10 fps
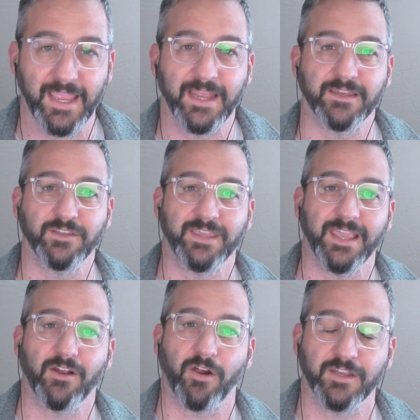and you
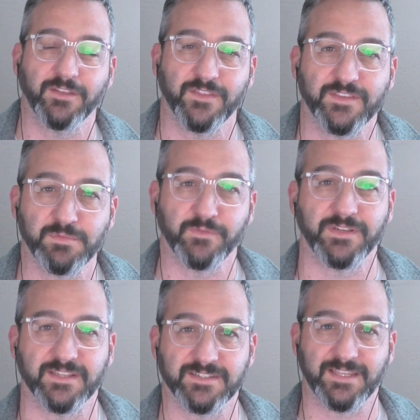can't argue that this
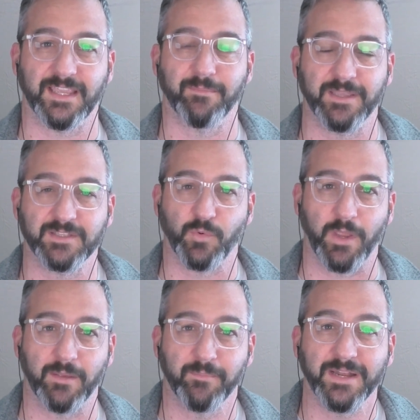movie doesn't take a big
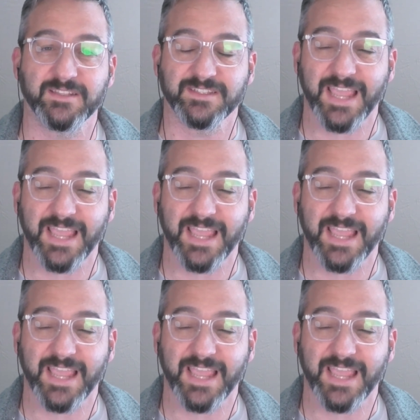swing. But it's